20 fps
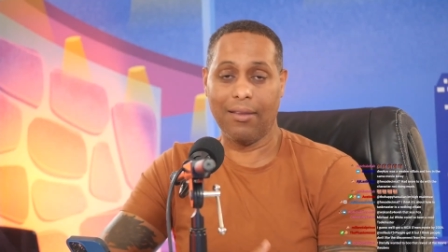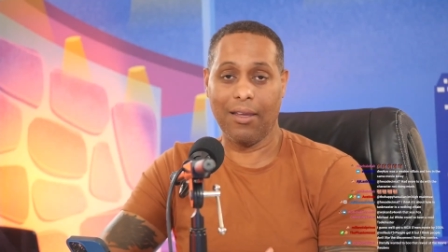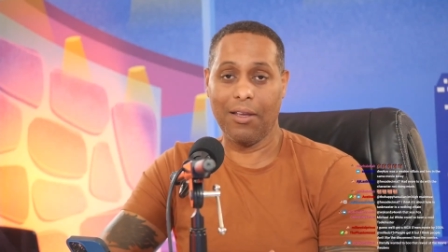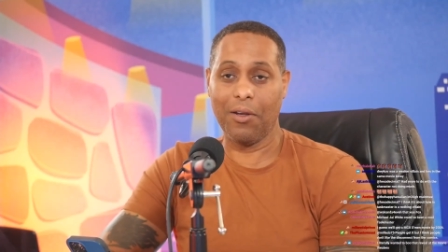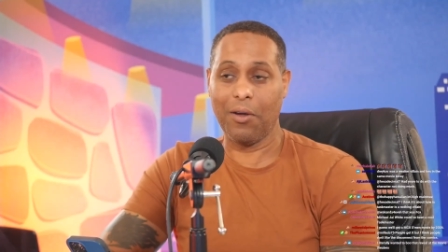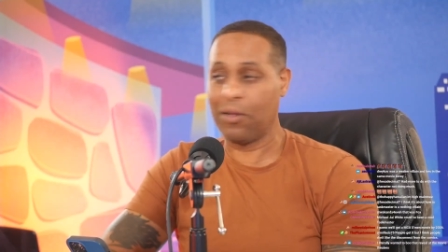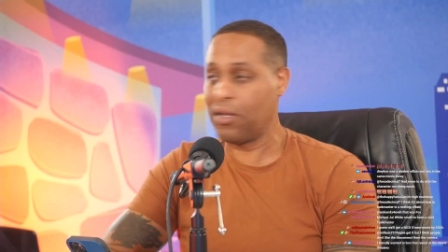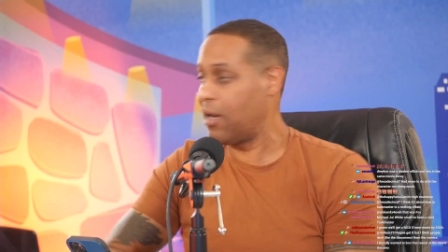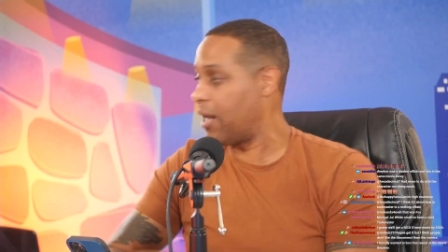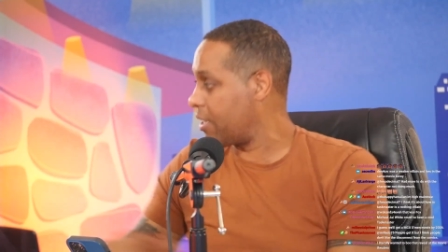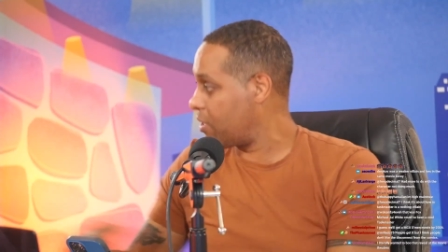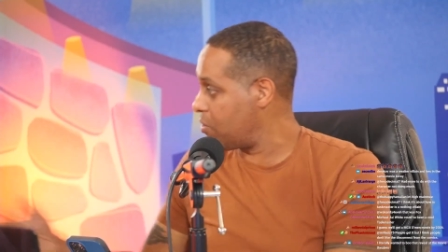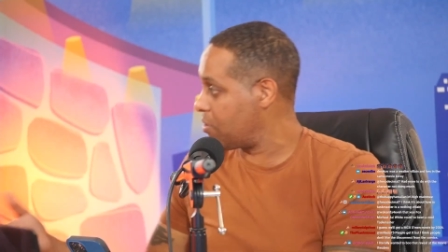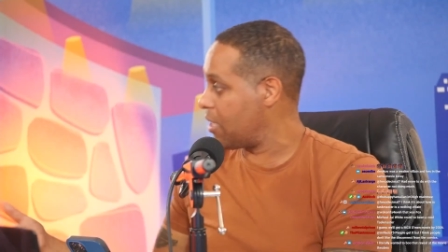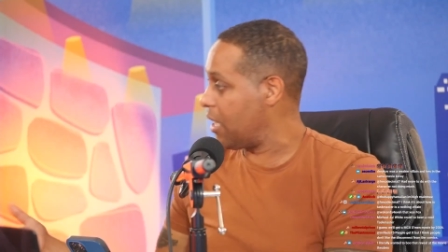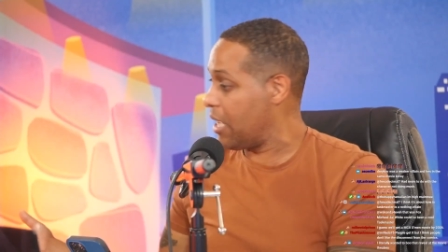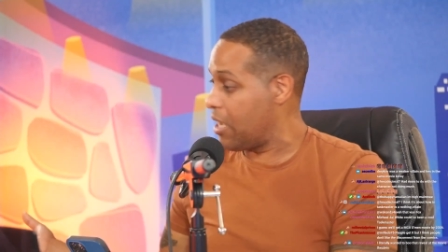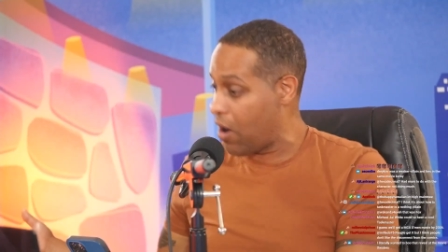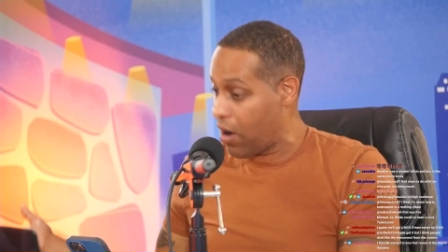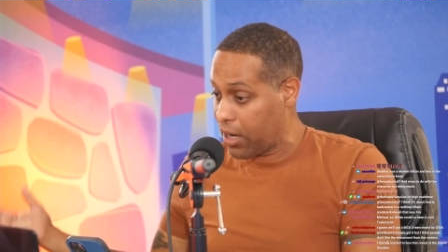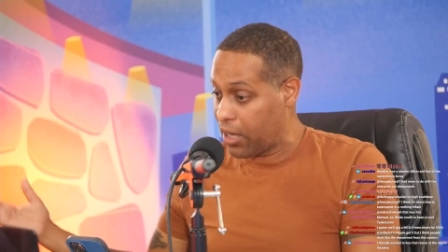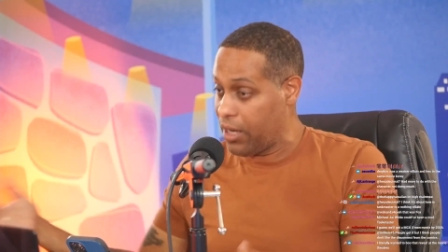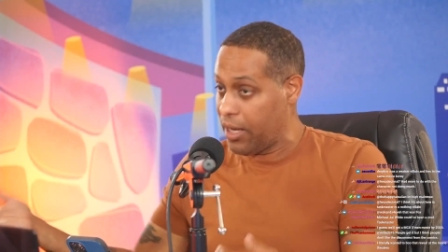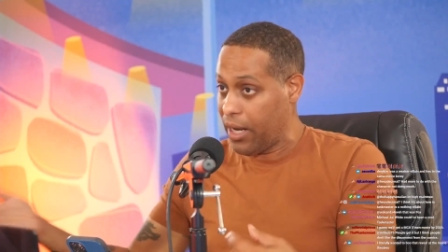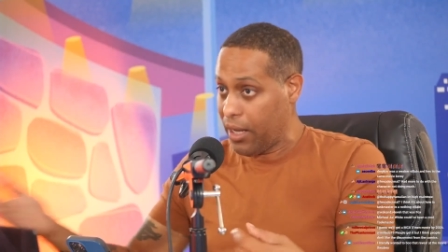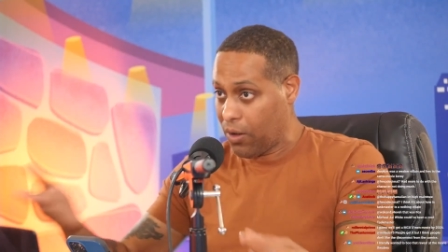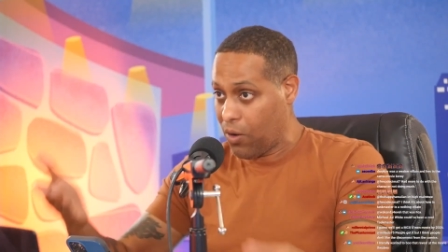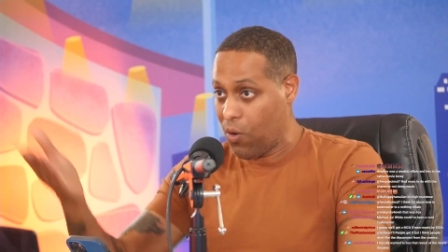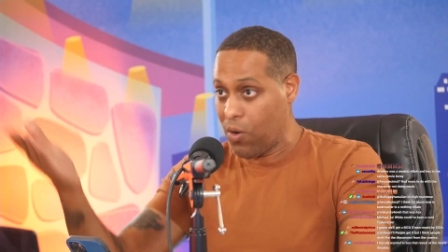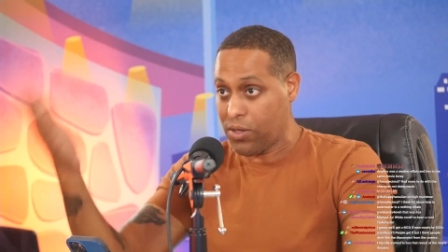You know, and like you said, they are
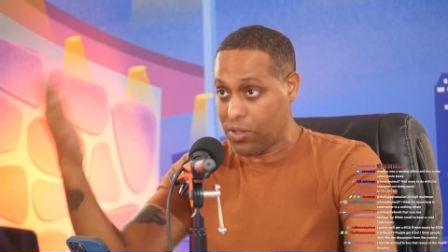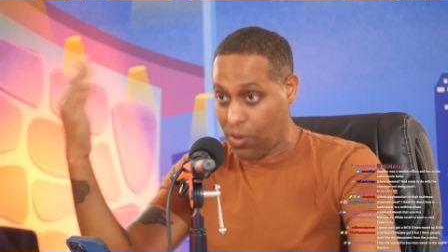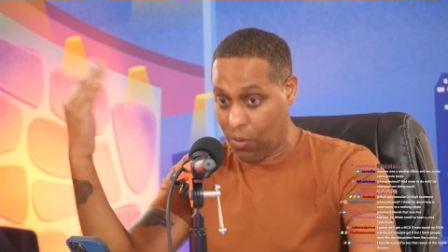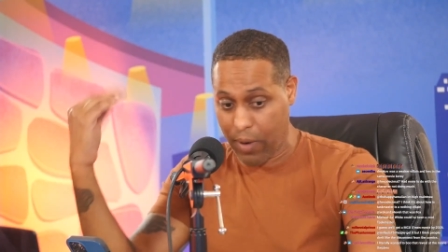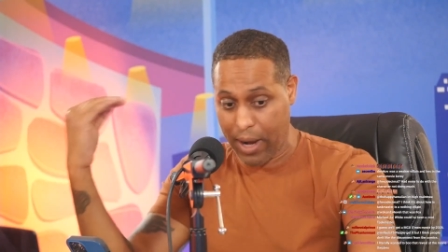good at course